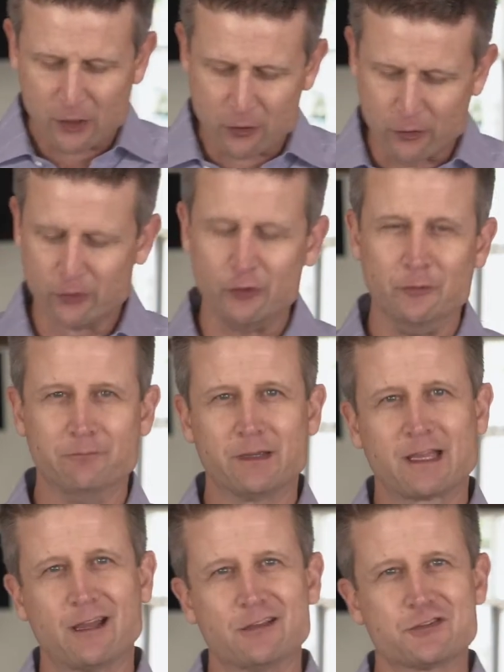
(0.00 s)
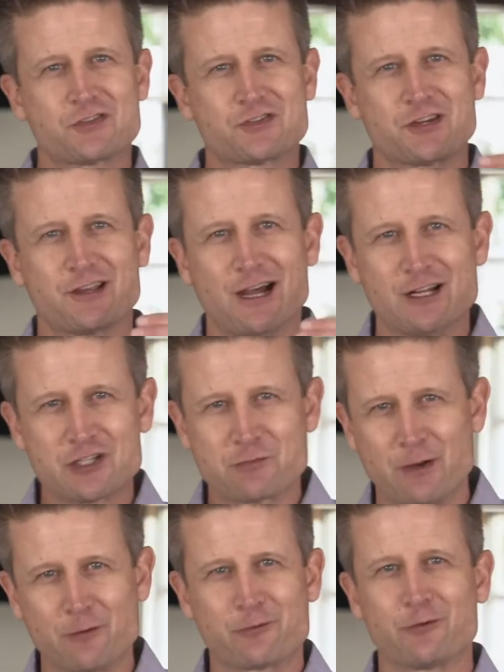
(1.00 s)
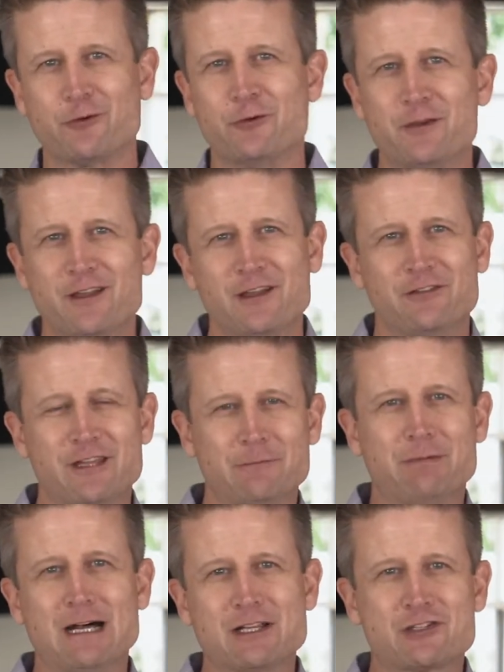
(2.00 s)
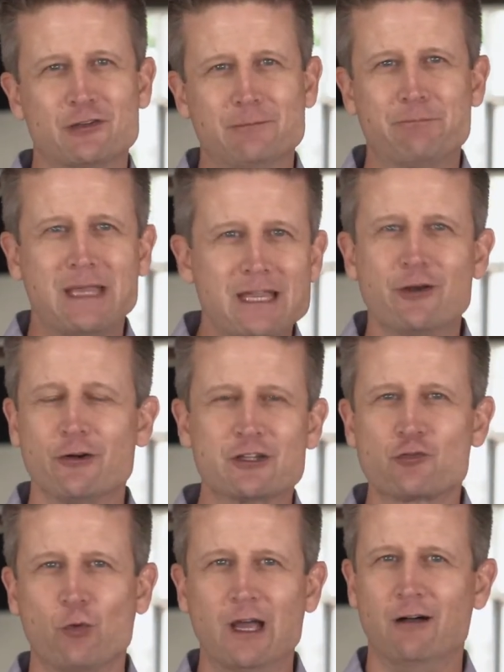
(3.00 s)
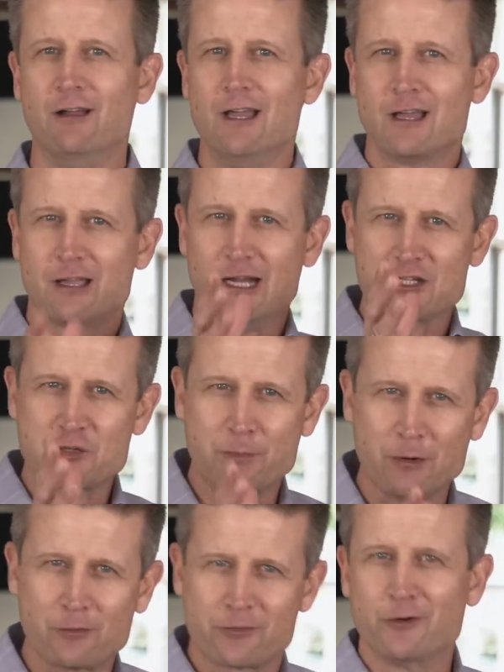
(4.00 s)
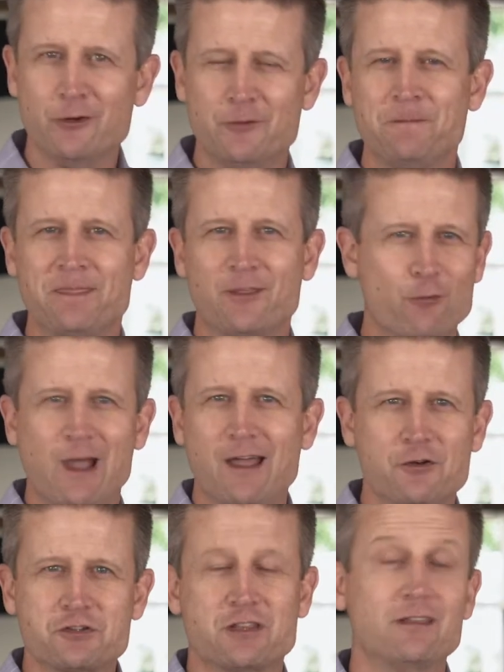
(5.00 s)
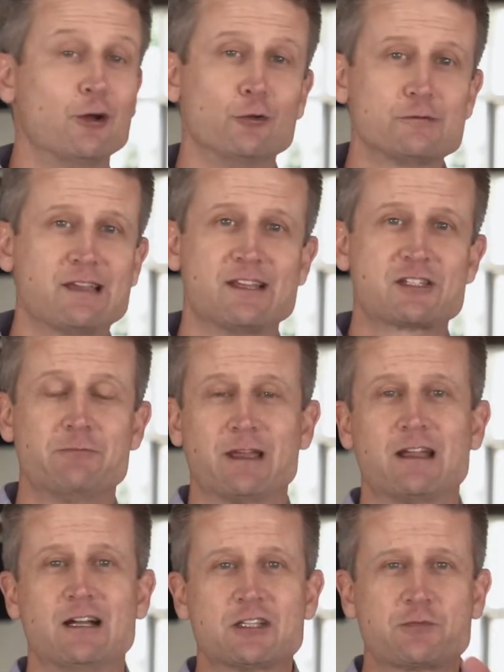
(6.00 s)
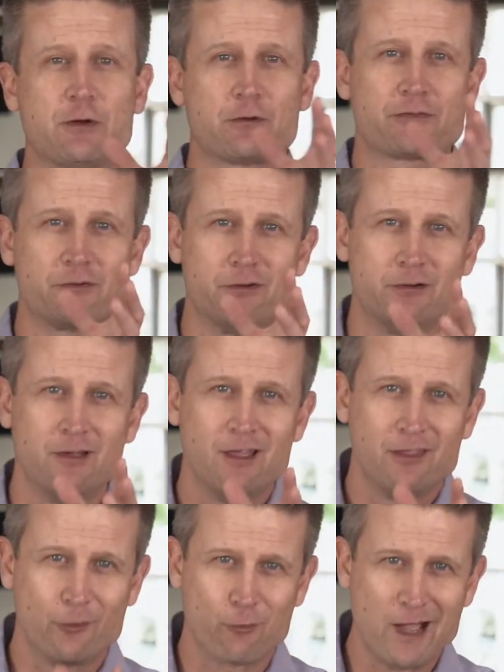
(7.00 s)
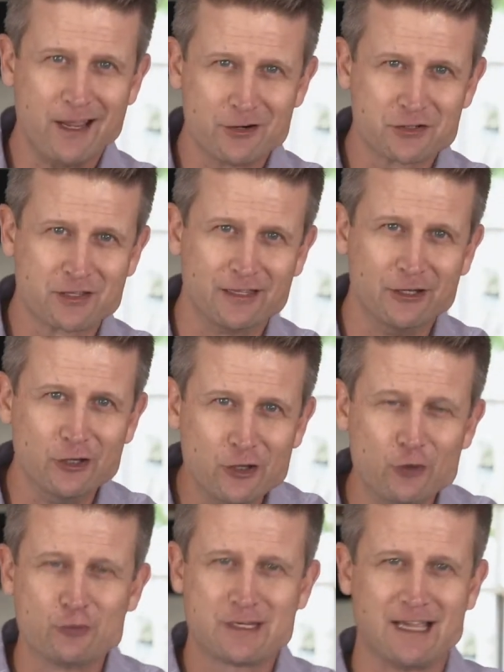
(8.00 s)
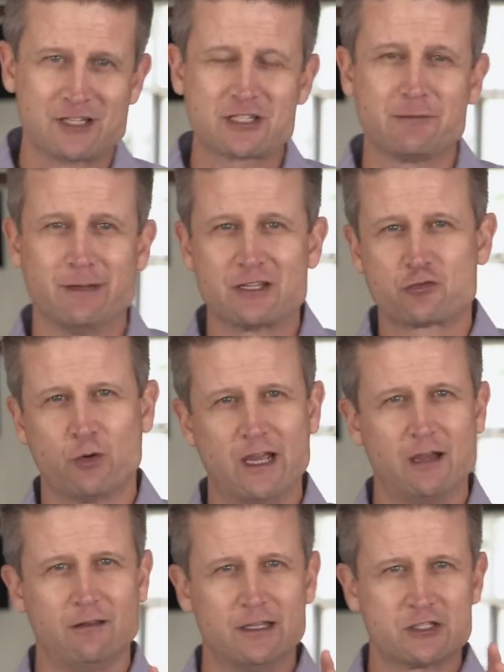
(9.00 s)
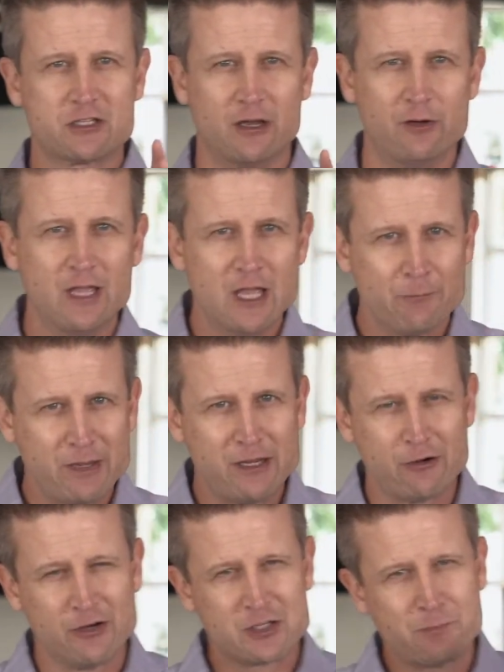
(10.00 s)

group, because God spoke through the Apostle Peter as well. God spoke through the writers of the Old Testament. God spoke through the writers of the New Testament as well. And so Peter is